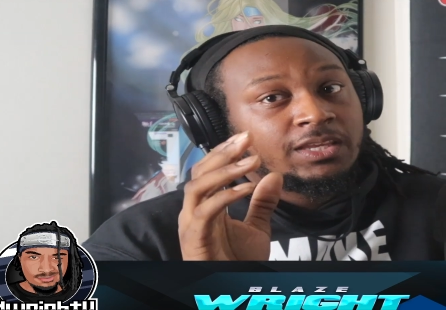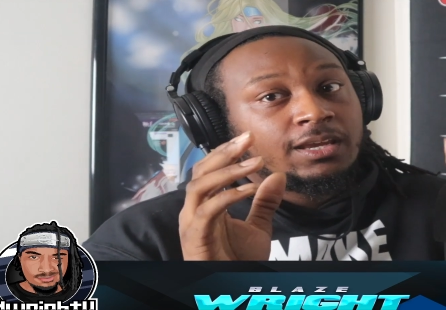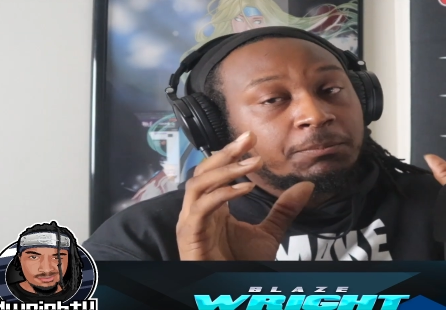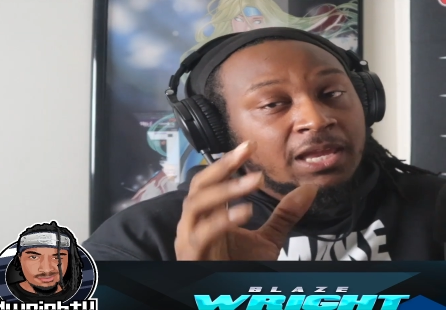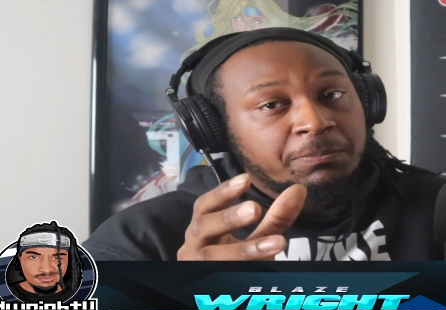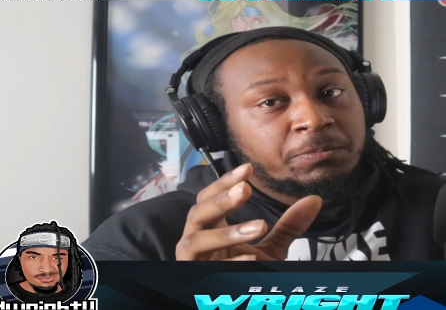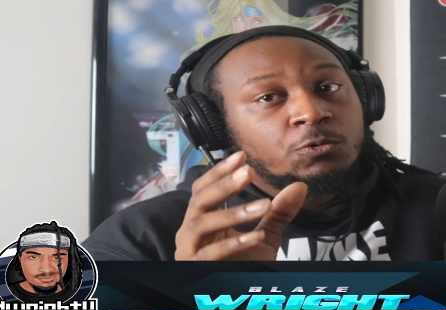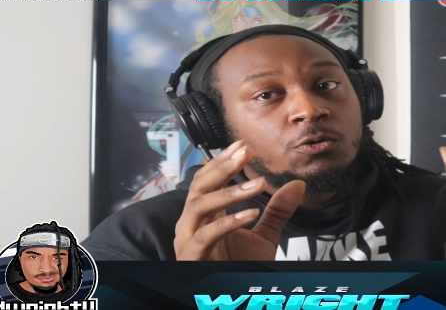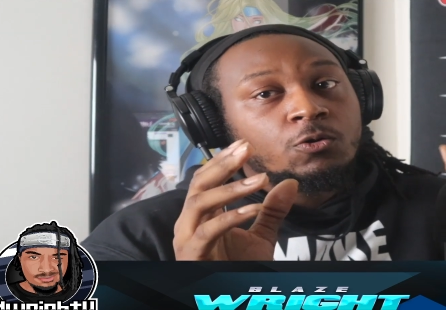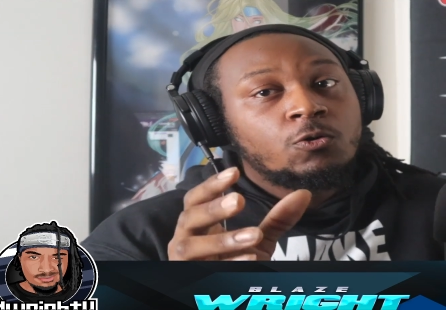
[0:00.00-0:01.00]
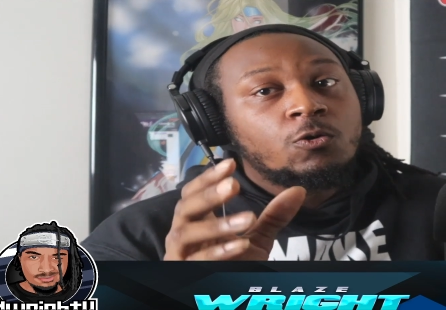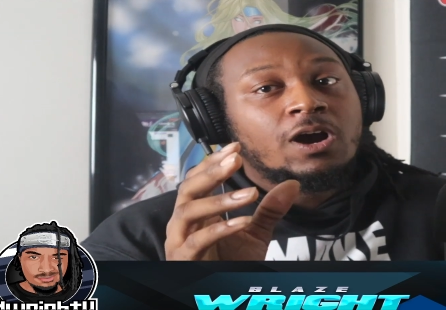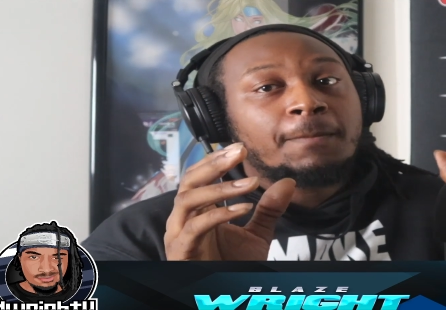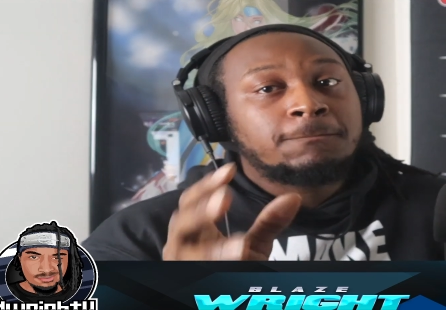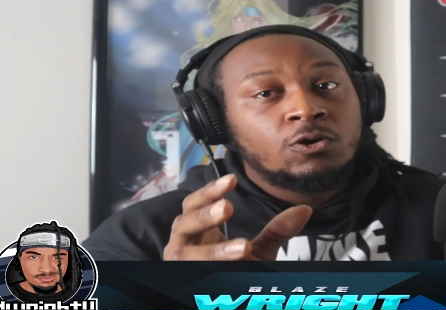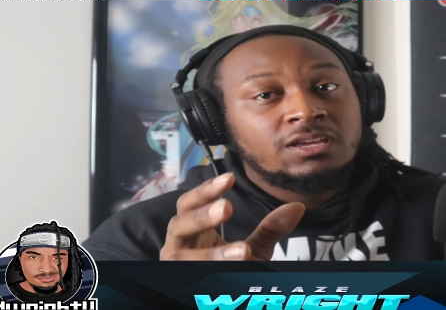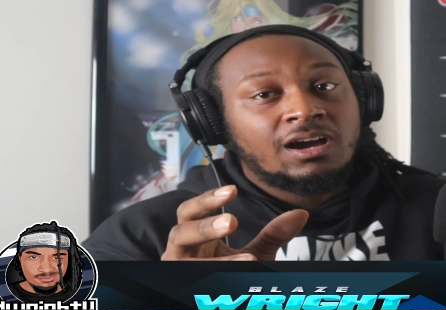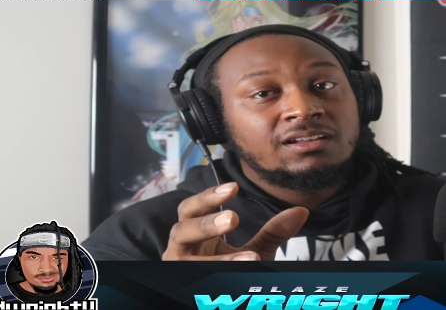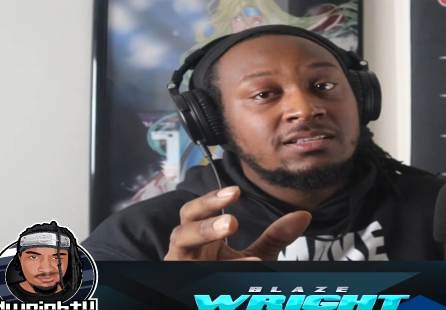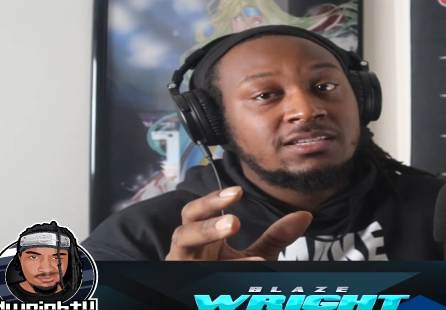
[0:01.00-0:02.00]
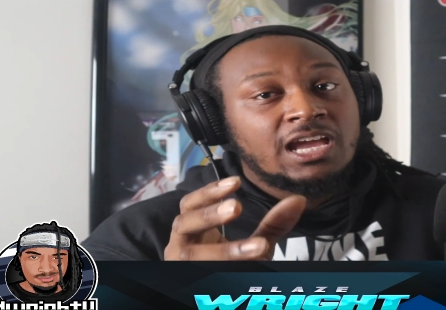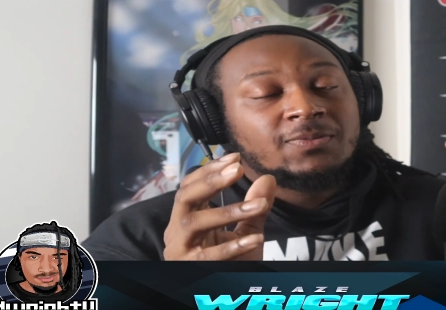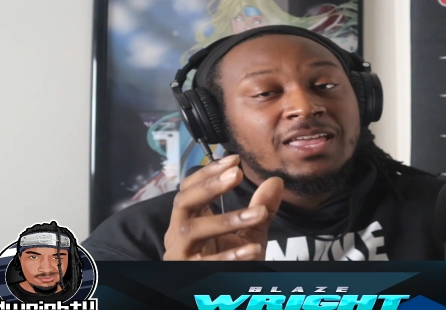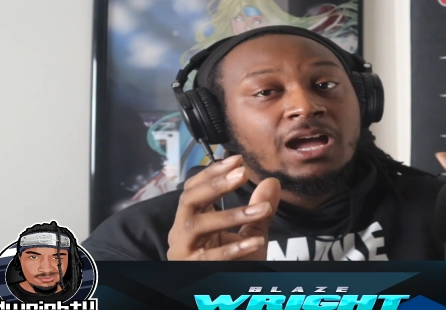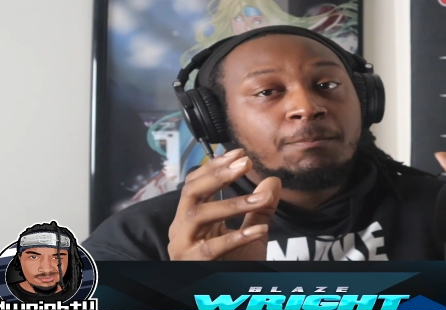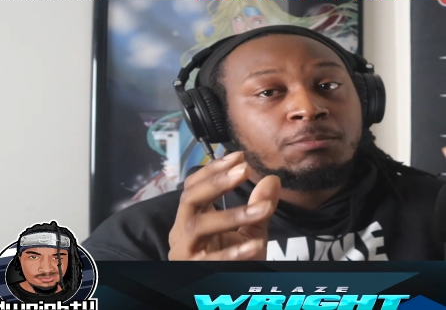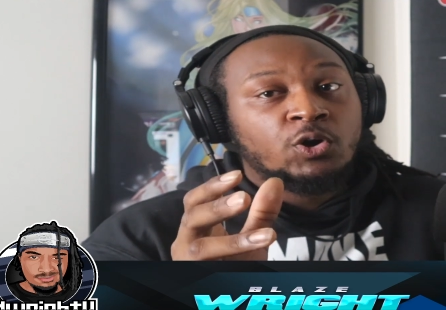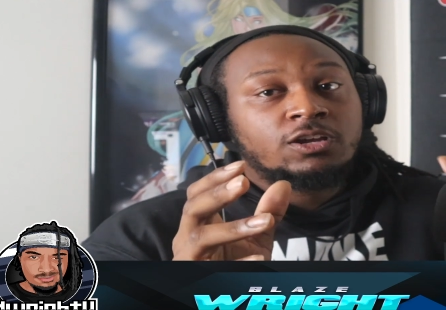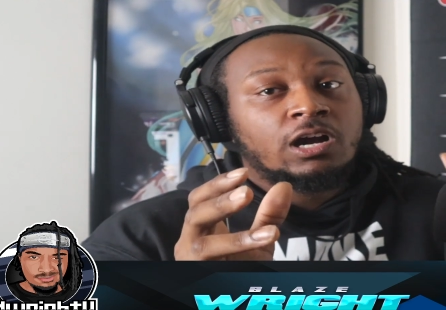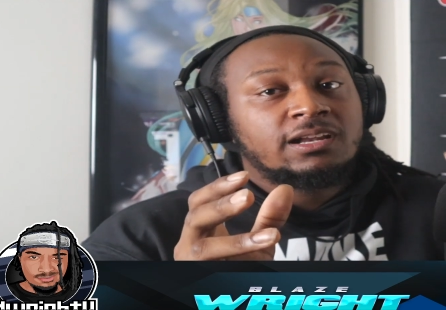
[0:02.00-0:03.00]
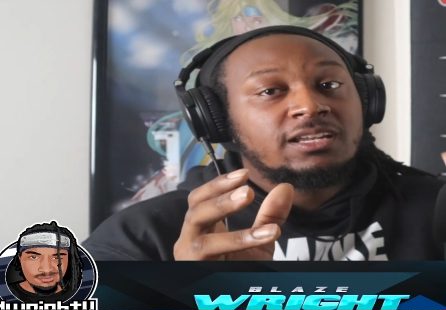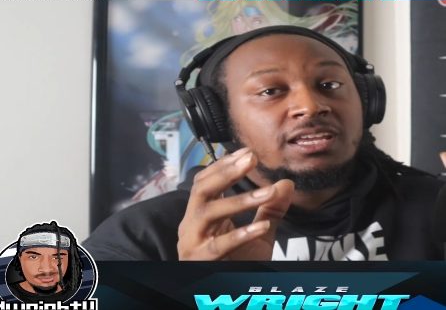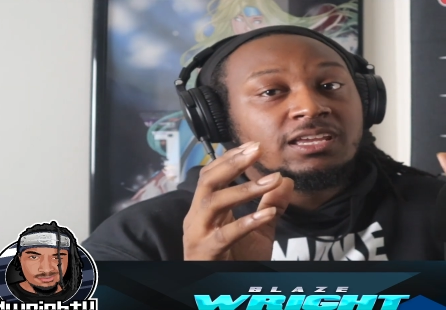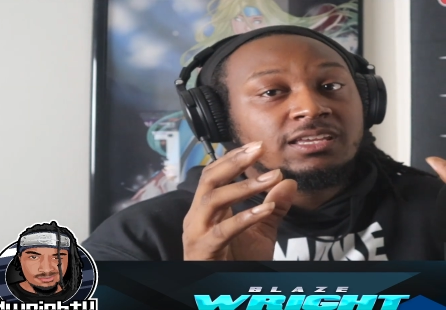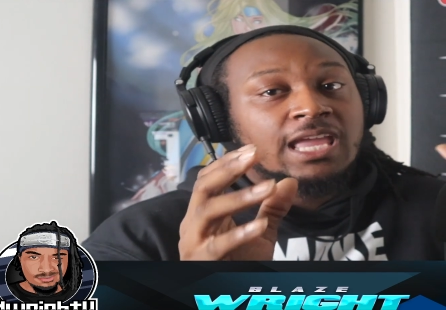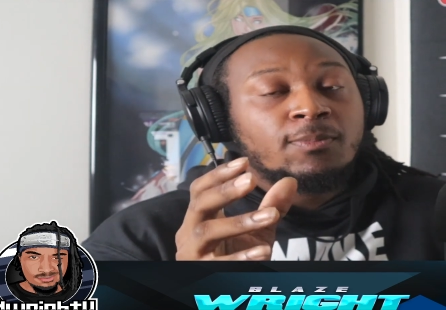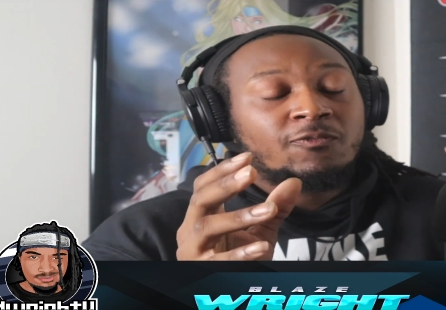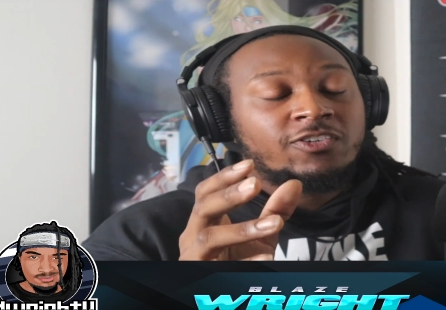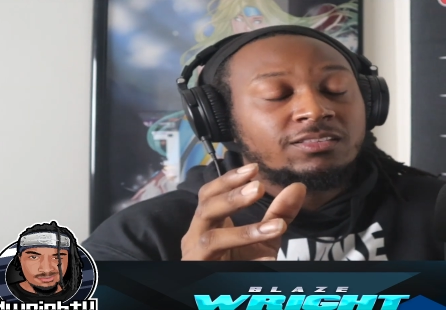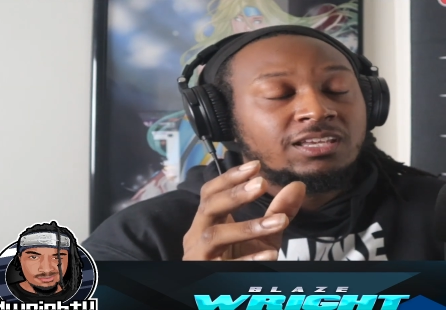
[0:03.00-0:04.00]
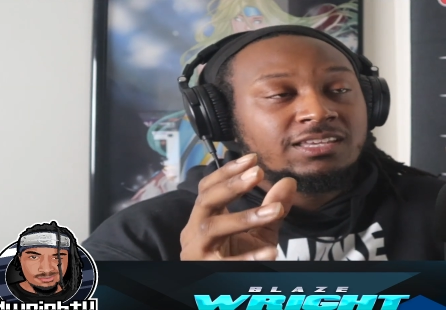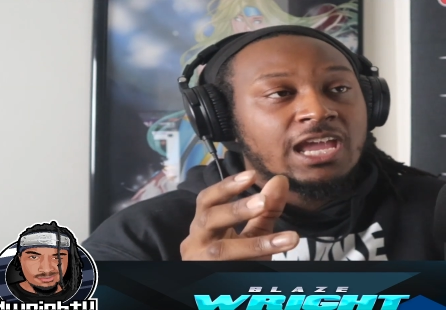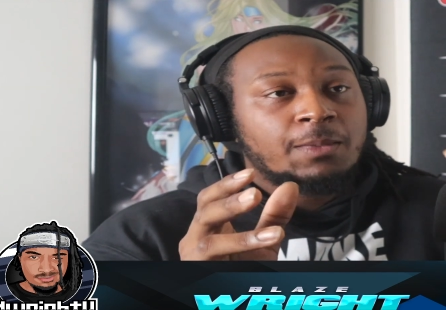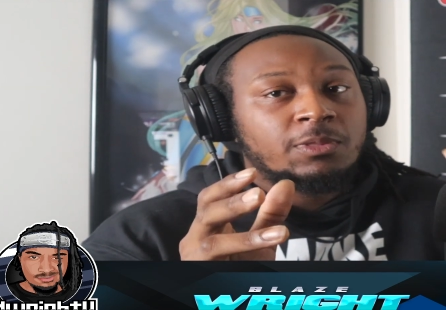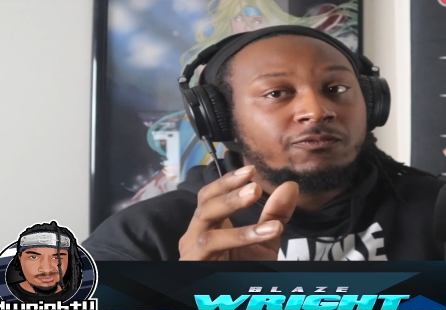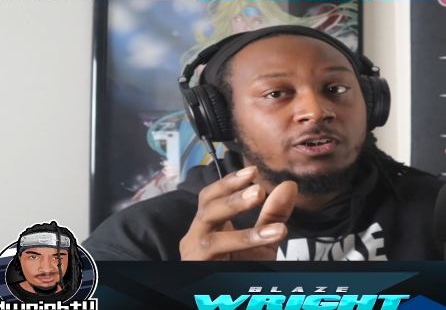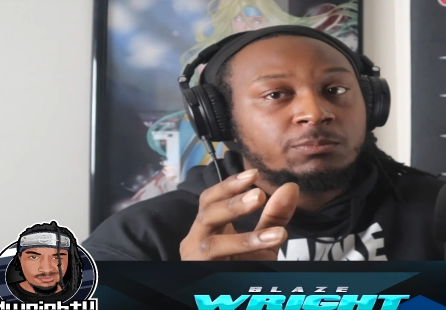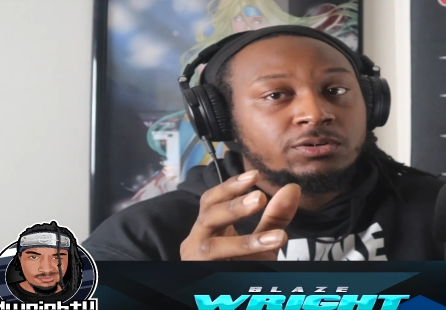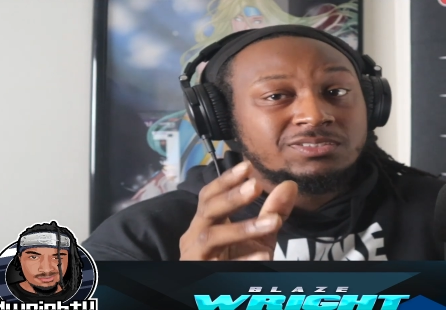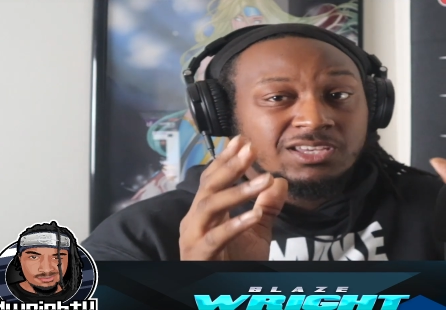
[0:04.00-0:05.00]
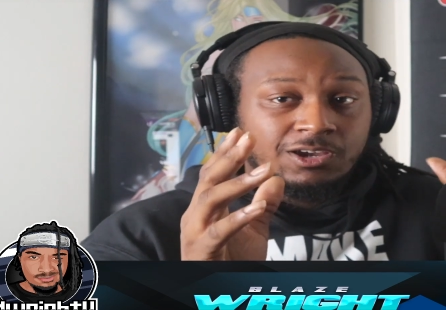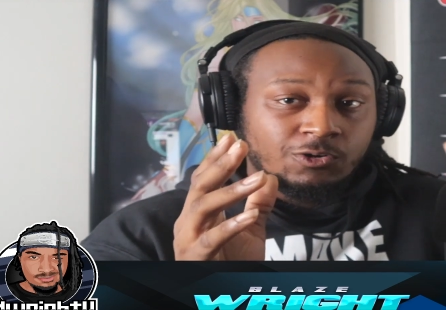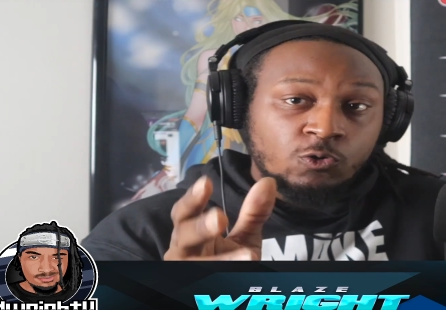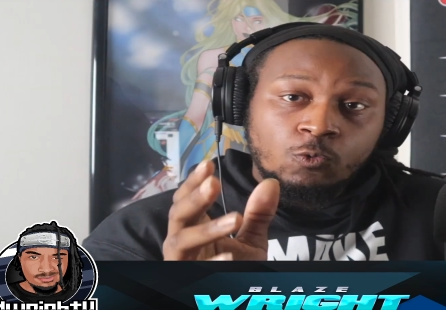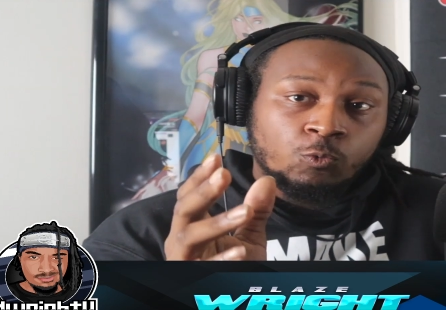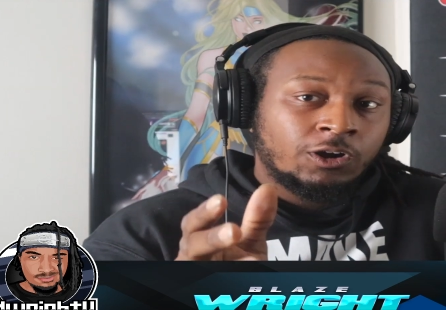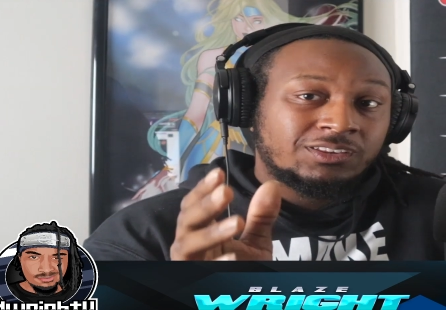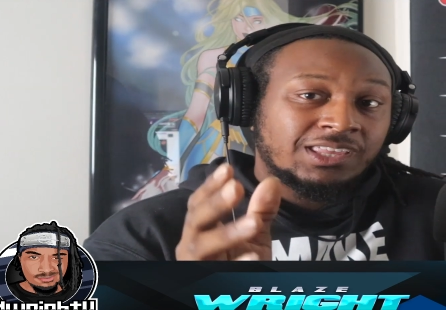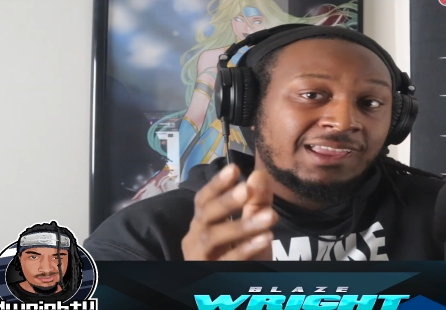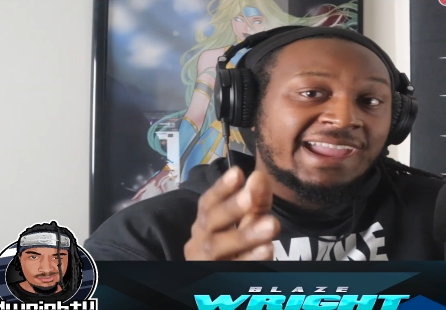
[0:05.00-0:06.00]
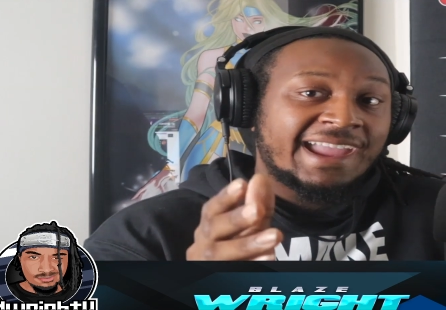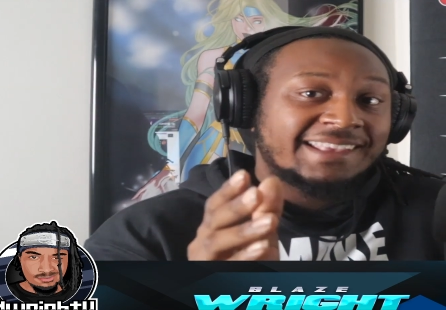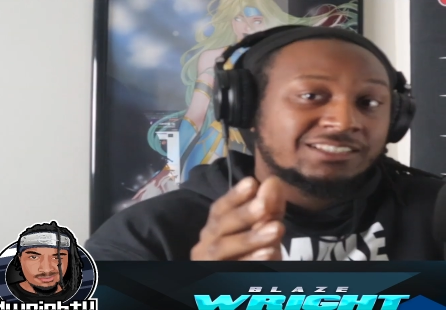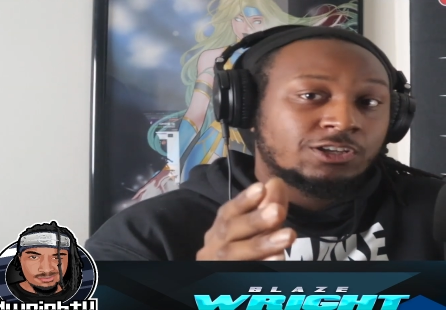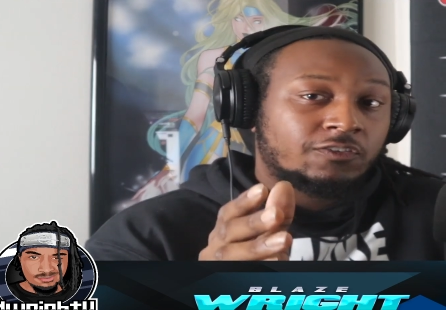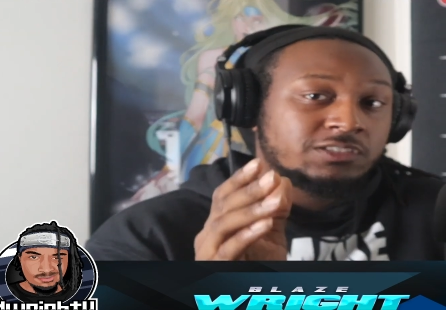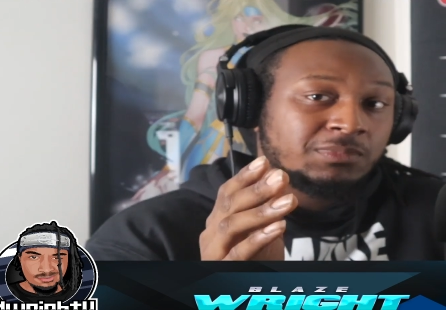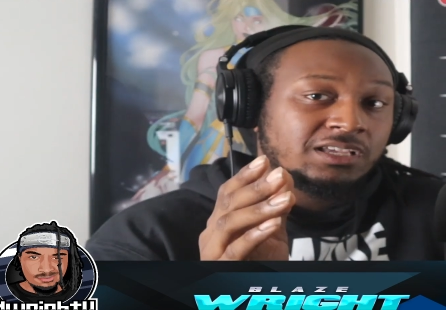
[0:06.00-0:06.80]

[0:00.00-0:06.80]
Speaker 1: People who are boycotting this game, they are boycotting the game developers who work their asses off to make sure